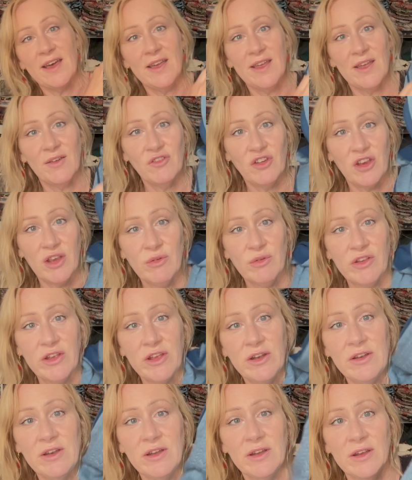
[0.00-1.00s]
have
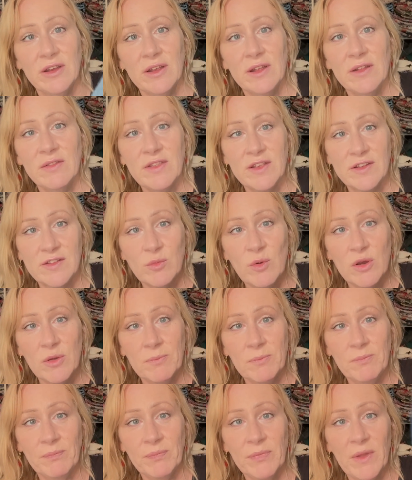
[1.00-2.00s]
chosen this
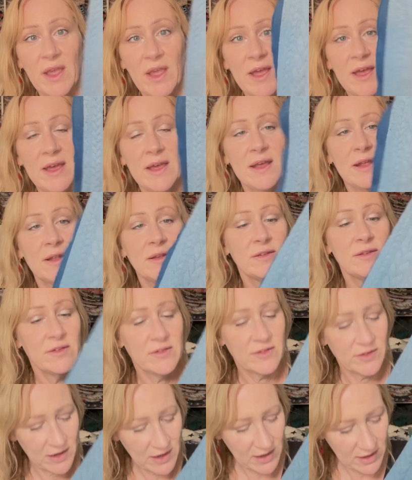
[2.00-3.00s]
one and
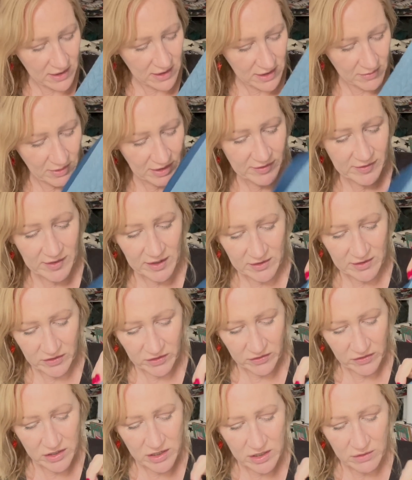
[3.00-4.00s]
I am excited
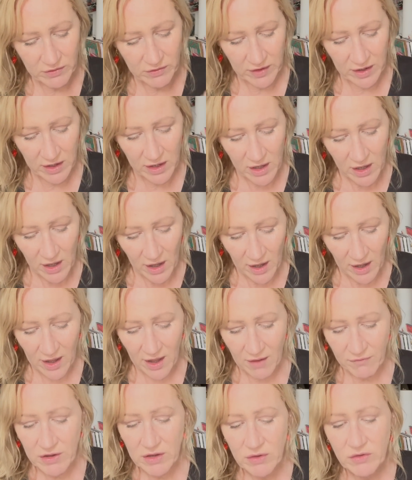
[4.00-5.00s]
to use it. I
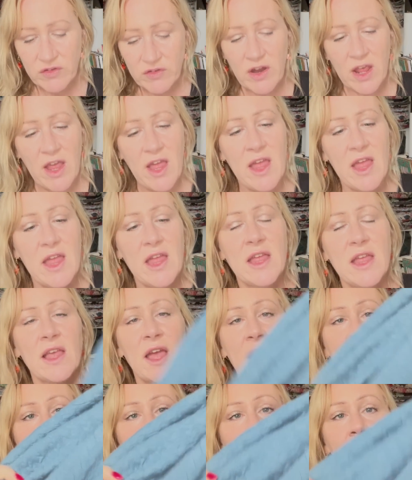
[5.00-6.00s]
have used a
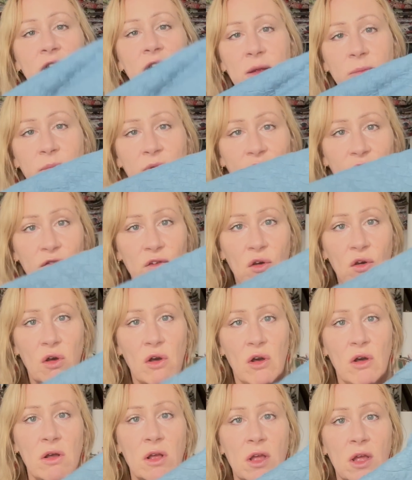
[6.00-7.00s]
cable knit before